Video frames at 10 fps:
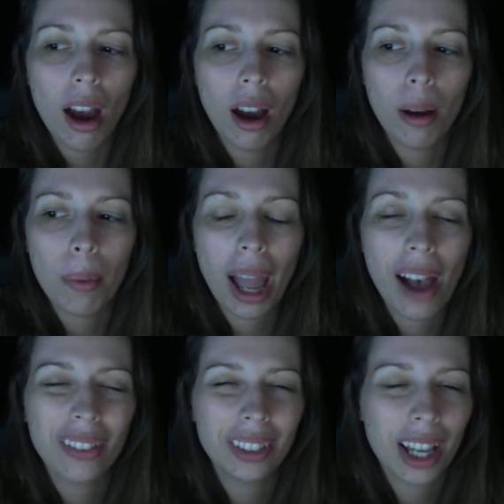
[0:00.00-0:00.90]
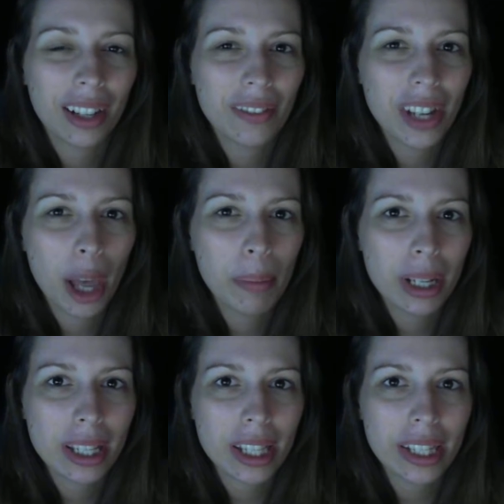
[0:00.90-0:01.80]
I have a lot of
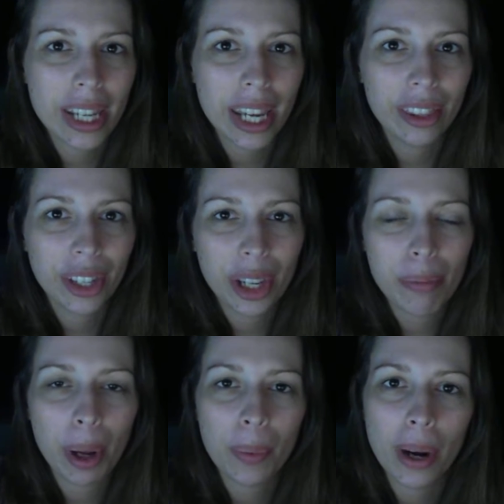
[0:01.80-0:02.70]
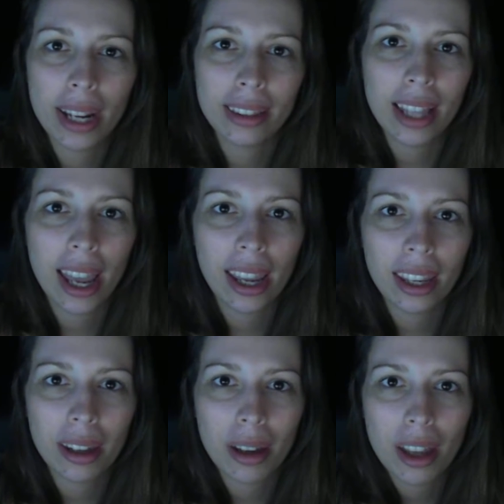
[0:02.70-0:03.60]
numbness and tingling in my right
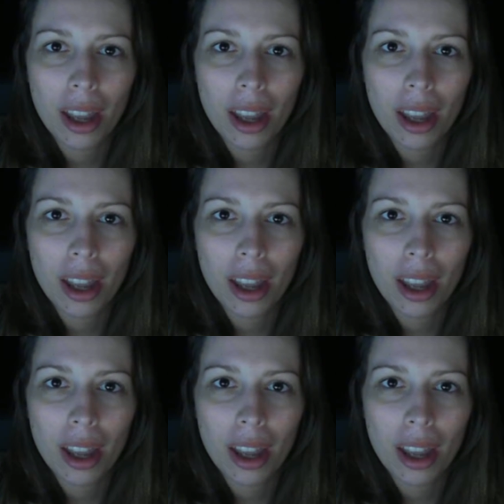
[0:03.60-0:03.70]
leg.